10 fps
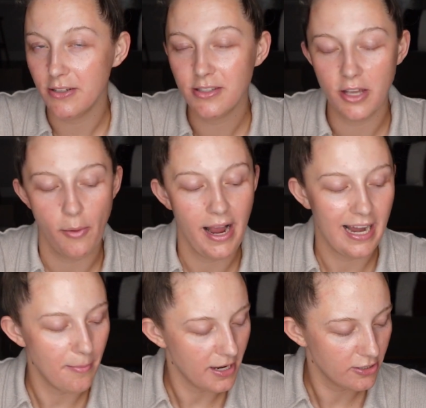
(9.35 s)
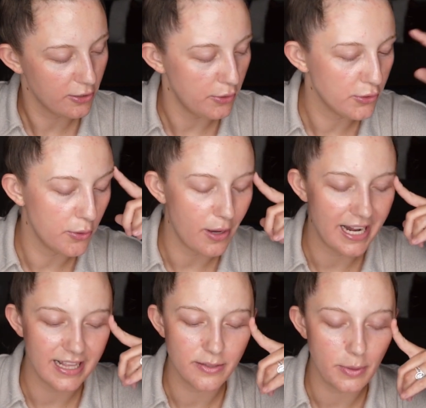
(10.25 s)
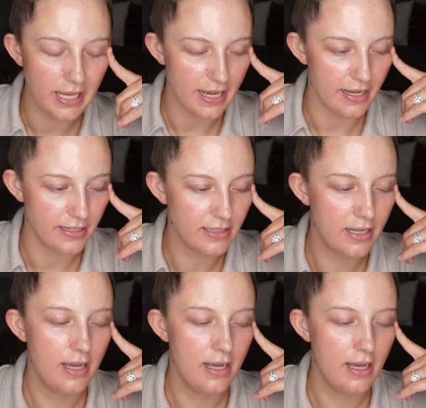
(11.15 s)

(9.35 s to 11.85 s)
So I am actually going to a wedding this weekend.